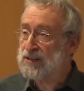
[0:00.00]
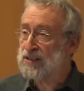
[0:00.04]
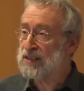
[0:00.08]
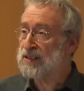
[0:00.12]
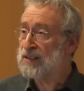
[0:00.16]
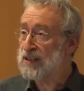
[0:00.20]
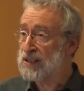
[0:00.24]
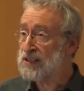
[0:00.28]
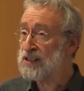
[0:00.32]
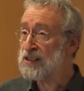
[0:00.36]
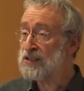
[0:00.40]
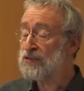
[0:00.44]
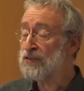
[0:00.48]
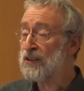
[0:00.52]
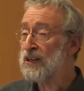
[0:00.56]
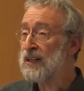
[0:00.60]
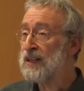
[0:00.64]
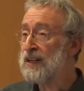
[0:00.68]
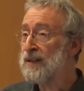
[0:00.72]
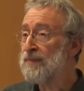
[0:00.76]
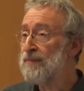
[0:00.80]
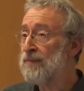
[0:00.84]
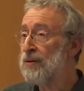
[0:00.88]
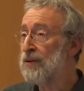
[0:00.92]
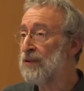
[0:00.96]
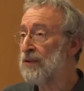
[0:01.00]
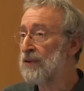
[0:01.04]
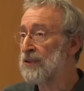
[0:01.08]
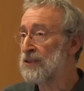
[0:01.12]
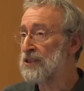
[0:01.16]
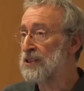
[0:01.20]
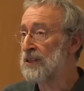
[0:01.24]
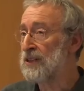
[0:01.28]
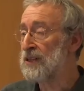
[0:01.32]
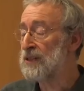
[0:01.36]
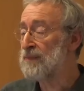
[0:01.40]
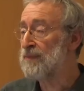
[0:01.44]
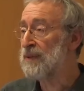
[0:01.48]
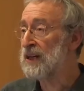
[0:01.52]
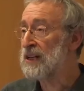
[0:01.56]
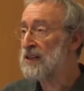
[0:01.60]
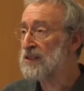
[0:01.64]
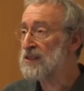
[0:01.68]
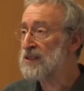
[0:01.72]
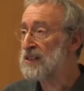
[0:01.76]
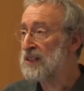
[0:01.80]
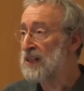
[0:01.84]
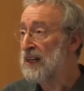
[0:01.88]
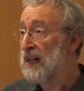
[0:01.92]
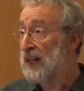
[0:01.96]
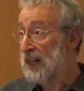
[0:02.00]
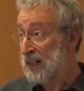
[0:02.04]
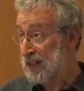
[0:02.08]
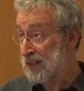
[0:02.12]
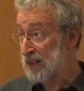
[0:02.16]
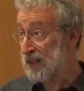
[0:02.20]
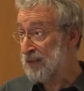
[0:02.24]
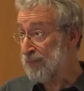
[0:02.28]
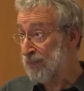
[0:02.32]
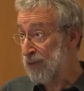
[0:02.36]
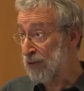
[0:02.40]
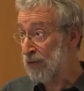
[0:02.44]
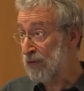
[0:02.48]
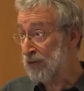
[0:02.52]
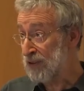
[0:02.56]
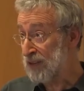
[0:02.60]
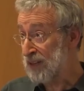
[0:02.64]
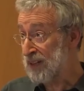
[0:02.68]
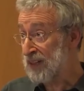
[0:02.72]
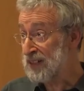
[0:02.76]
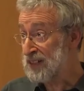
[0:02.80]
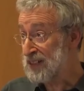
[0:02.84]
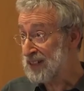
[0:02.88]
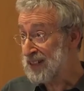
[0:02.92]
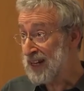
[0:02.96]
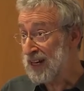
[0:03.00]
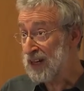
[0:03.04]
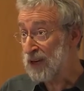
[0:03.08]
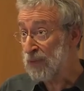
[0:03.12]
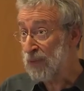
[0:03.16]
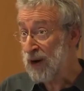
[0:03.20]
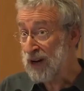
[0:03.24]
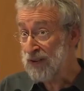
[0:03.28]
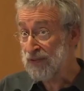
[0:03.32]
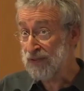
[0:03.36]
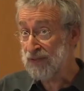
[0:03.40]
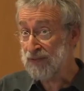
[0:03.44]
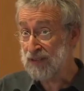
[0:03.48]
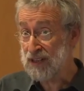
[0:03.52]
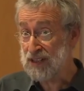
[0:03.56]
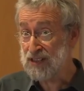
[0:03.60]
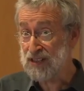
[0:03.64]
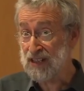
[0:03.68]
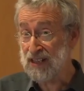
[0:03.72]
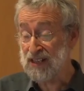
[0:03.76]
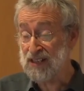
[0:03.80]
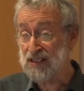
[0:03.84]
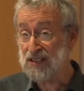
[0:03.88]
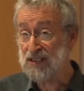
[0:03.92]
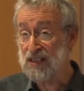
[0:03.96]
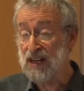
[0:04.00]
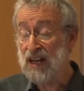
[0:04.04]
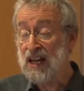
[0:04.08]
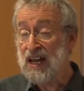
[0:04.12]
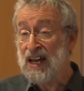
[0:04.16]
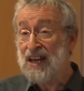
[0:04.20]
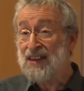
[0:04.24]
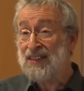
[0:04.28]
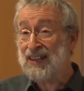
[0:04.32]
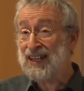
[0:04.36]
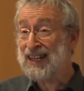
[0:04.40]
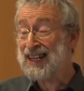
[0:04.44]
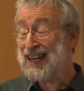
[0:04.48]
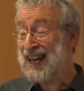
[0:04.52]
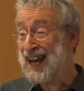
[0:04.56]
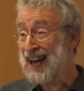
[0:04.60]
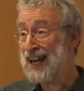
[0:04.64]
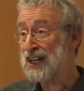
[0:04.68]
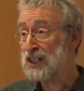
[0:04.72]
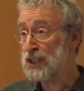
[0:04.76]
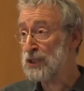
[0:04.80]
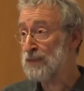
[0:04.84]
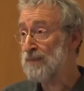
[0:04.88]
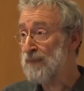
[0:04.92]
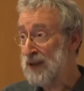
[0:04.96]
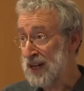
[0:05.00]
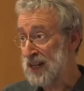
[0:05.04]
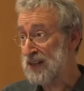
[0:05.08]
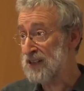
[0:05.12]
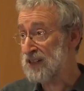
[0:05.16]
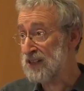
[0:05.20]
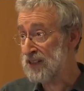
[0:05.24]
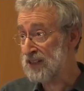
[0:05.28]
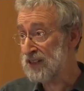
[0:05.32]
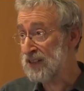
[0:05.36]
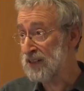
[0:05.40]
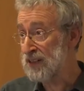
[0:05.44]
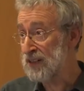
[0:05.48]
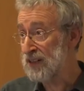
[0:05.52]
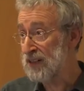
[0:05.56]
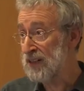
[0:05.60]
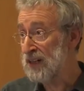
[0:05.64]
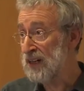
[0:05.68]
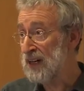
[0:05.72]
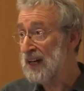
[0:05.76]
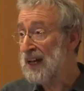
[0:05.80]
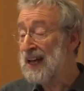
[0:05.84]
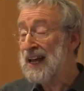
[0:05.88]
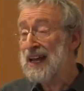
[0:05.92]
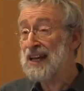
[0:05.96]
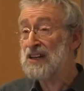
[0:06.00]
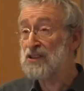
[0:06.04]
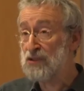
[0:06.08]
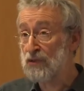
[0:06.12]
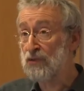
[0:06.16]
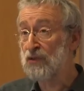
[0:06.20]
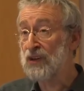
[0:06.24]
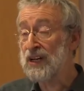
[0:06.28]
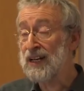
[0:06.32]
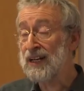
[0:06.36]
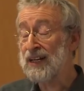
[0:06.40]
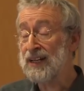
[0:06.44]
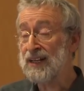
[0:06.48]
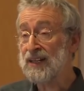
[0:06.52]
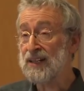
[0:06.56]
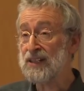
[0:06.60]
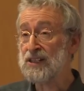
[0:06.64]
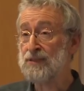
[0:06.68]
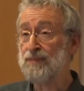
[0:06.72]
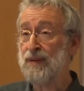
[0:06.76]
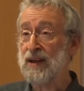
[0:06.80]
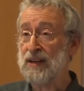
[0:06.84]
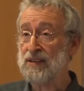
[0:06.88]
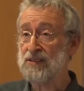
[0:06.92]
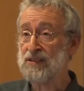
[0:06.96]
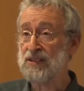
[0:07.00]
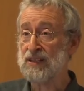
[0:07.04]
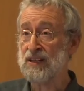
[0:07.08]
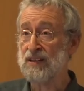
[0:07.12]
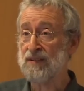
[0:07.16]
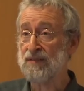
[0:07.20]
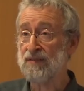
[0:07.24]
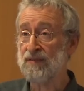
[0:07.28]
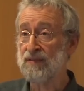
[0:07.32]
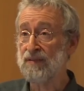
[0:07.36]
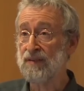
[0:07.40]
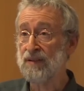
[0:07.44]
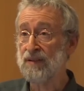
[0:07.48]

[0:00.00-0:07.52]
this is really important, because the important thing to take away from this is that a cache miss is really expensive.